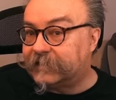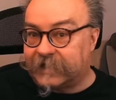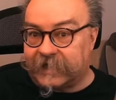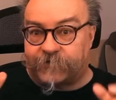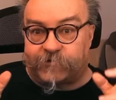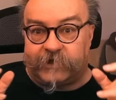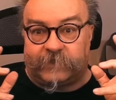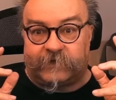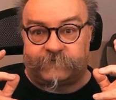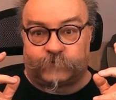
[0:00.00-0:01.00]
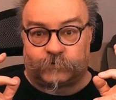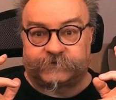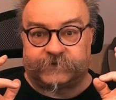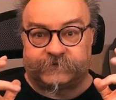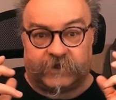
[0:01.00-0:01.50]
gathering their
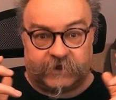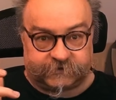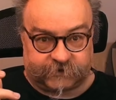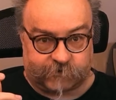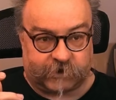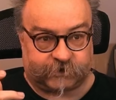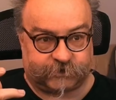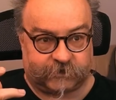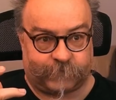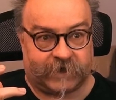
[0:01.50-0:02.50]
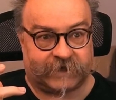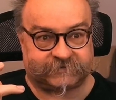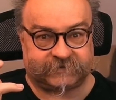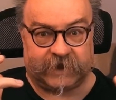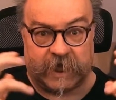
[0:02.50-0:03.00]
forces to crush the
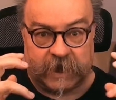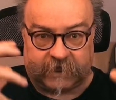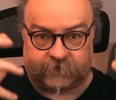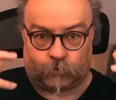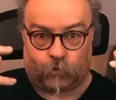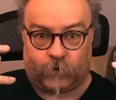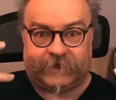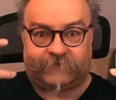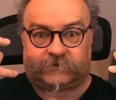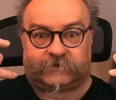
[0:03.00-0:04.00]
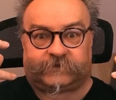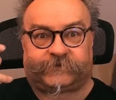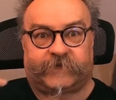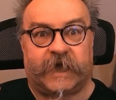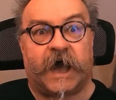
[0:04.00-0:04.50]
party like the weevils
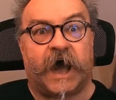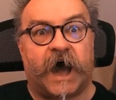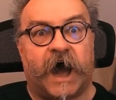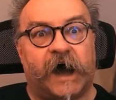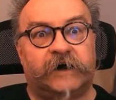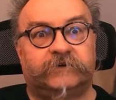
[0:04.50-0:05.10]
they are.